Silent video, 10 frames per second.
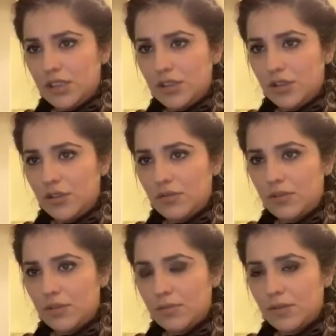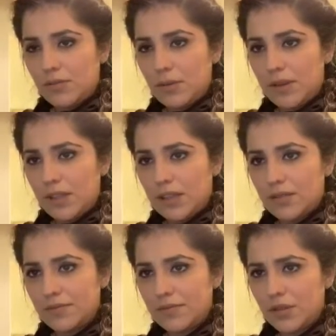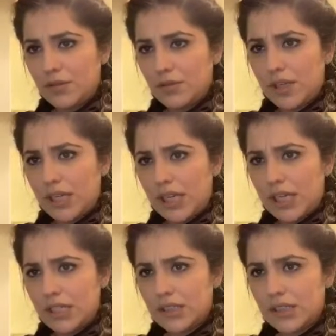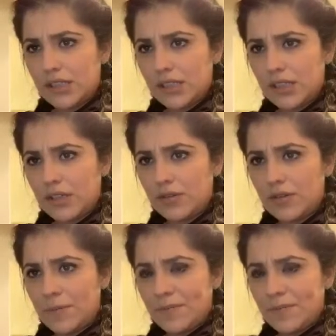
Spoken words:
YouTube, so maybe, like, 2-3 days, you know?